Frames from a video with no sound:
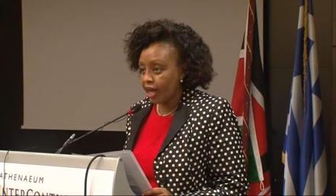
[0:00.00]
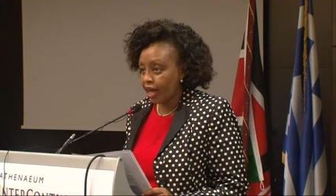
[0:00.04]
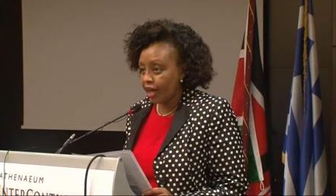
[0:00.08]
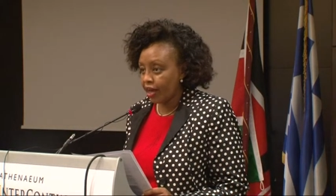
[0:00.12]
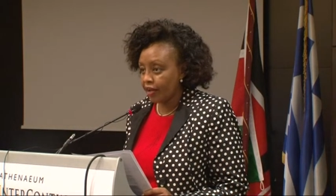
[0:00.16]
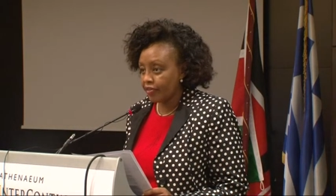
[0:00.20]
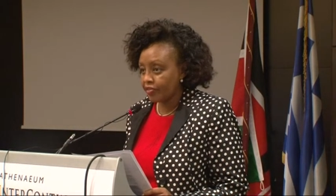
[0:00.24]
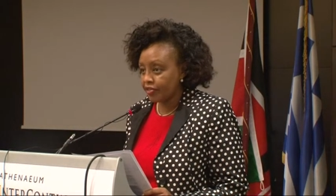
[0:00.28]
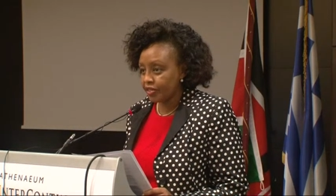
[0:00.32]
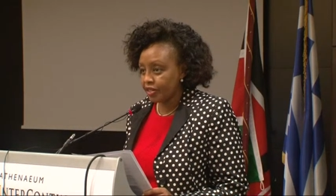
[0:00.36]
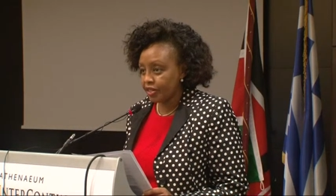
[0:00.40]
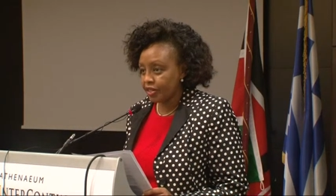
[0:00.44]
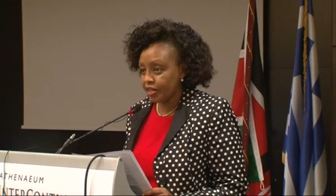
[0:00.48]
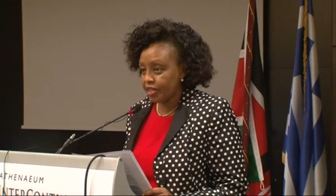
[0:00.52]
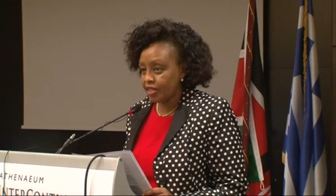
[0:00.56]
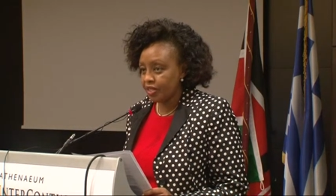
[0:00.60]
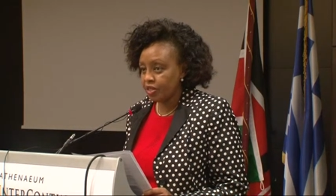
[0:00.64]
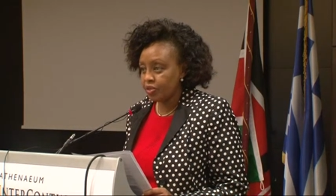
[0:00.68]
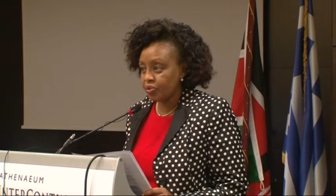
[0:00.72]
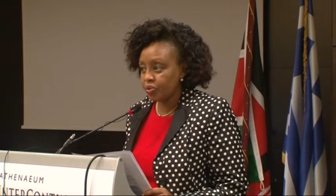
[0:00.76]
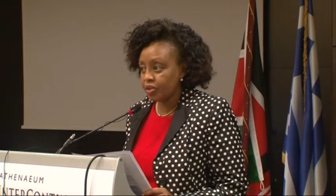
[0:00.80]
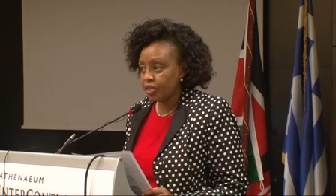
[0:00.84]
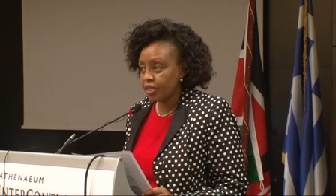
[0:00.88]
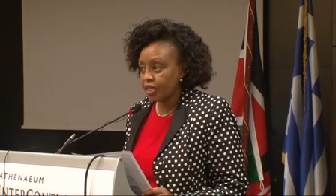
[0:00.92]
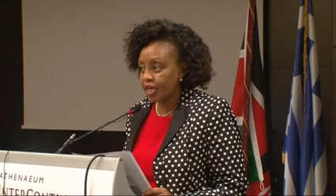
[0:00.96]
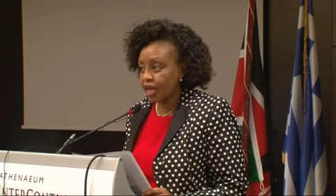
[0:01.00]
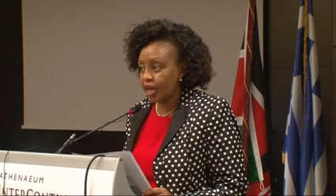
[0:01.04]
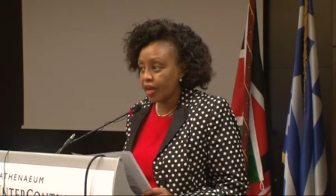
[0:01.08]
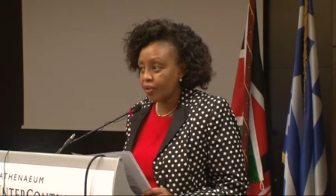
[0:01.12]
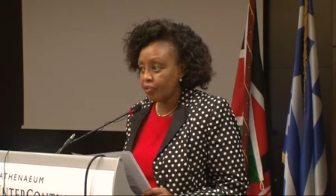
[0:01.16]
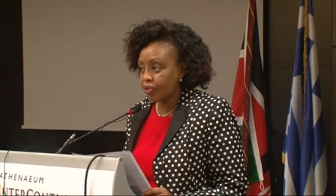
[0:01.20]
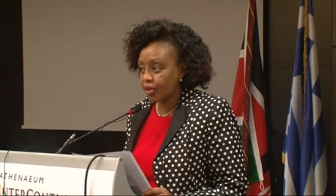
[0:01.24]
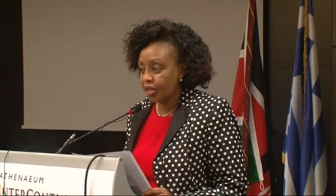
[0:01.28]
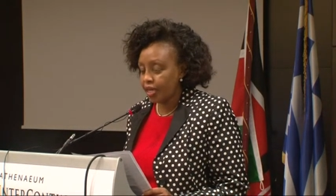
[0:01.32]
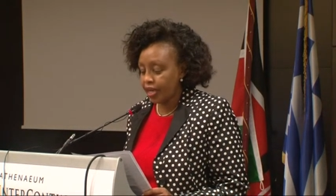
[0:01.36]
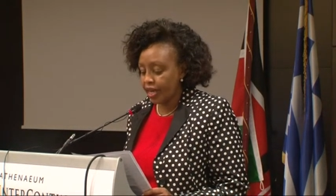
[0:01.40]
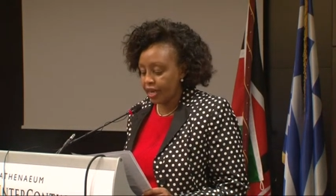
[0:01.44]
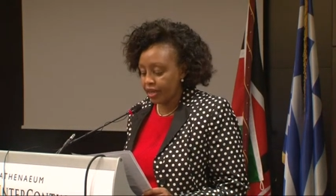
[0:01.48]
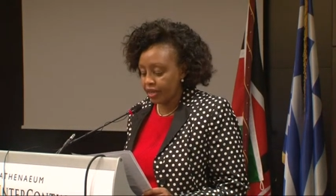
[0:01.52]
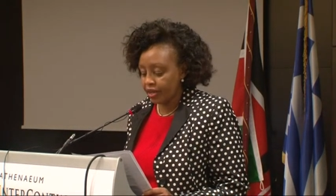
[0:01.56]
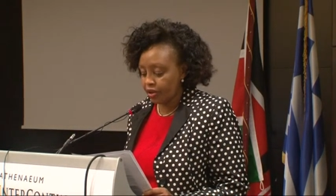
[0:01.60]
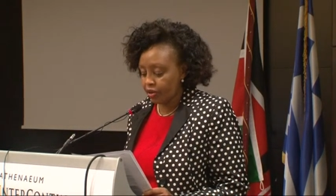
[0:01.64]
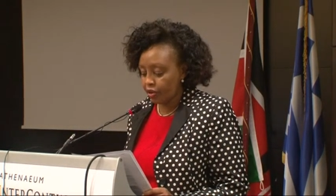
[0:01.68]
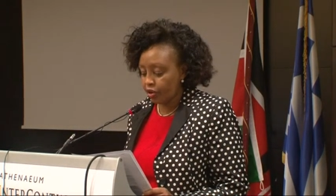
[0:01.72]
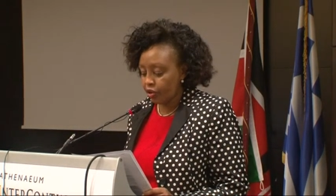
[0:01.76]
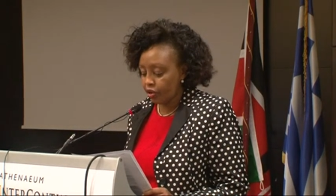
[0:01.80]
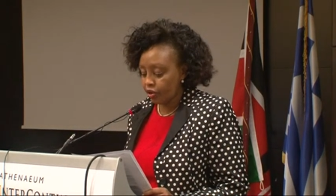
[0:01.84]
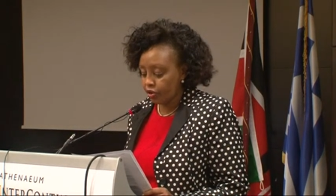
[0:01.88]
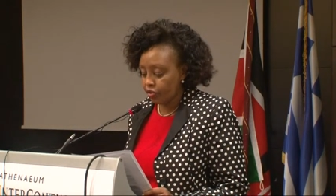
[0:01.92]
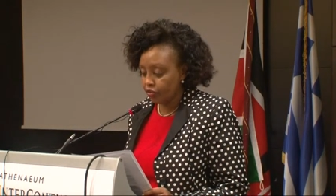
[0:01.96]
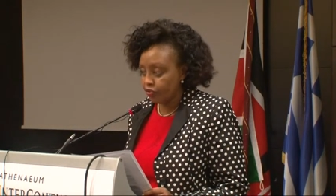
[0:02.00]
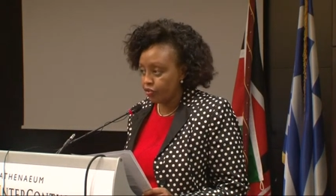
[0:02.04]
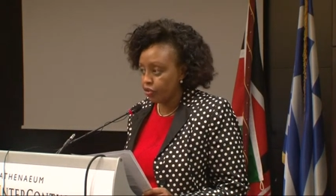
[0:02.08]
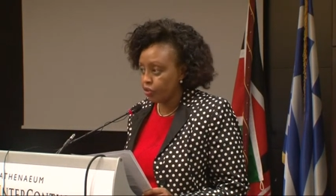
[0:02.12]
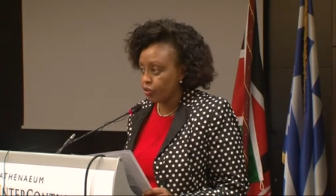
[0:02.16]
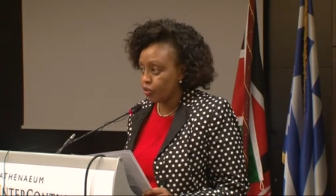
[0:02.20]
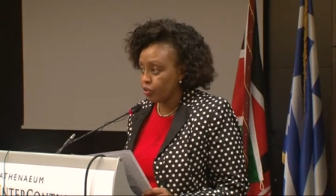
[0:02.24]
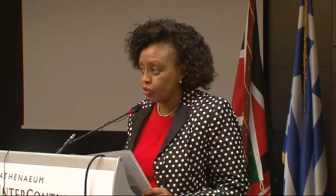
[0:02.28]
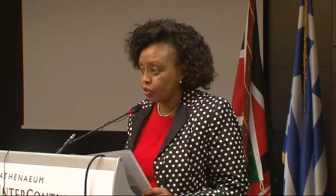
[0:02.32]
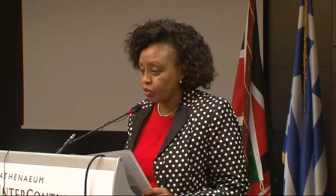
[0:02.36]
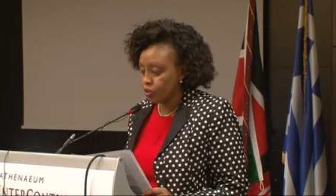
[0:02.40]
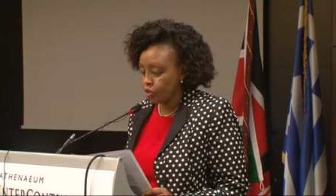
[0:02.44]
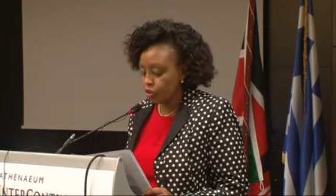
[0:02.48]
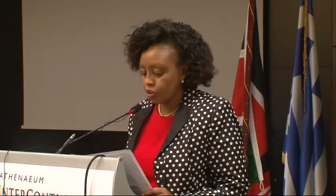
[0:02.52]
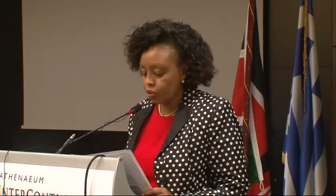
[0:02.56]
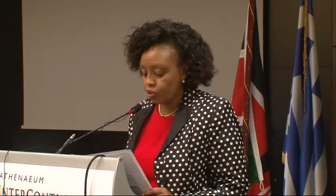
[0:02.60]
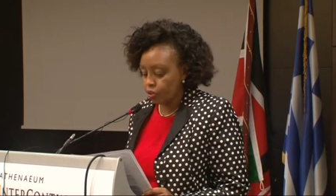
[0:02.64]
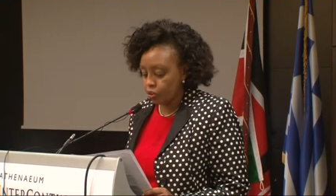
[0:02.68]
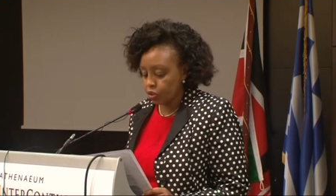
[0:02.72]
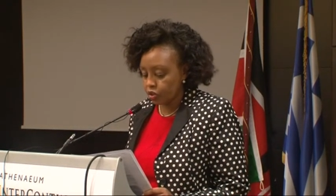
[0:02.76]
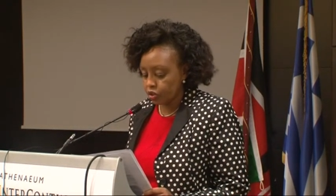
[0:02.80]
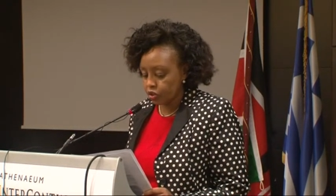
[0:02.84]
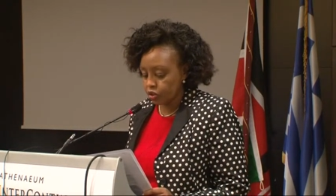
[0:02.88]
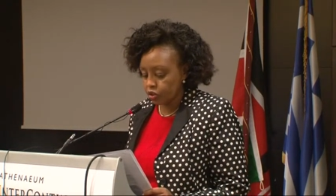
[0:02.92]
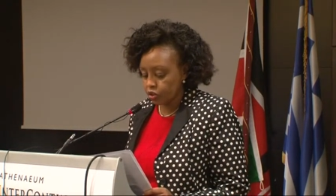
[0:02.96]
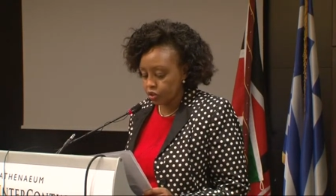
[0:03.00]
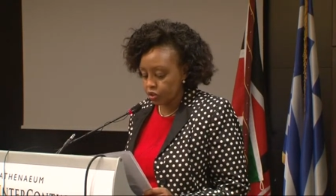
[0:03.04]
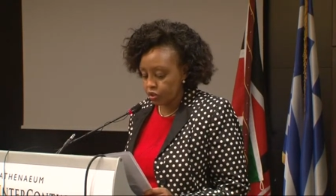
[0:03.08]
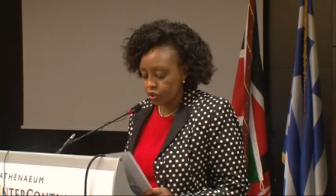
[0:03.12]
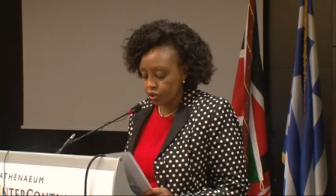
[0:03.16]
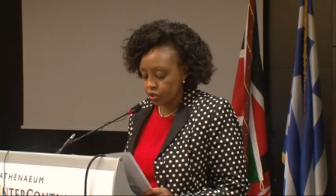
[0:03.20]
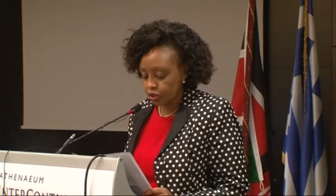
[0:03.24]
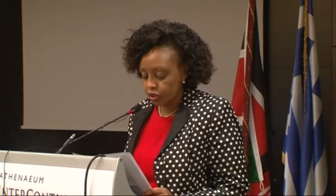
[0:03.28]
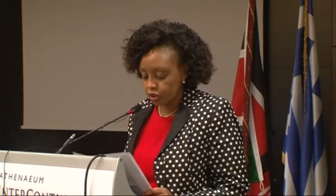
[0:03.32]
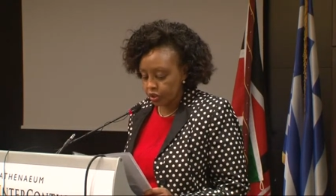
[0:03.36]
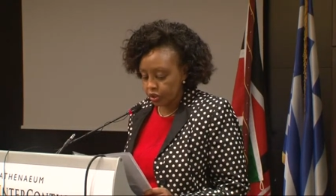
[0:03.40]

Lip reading: after this which I would like all of you to watch.